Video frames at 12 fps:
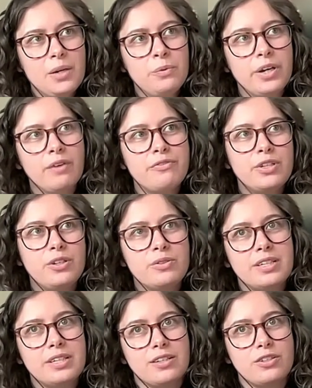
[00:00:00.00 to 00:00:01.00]
we often
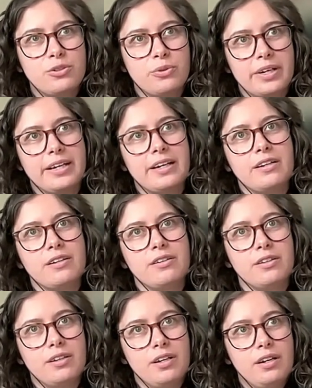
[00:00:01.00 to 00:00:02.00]
use it as
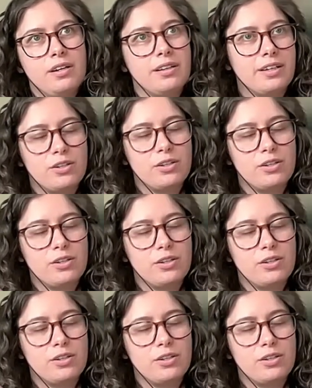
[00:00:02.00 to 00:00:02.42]
shorthand, like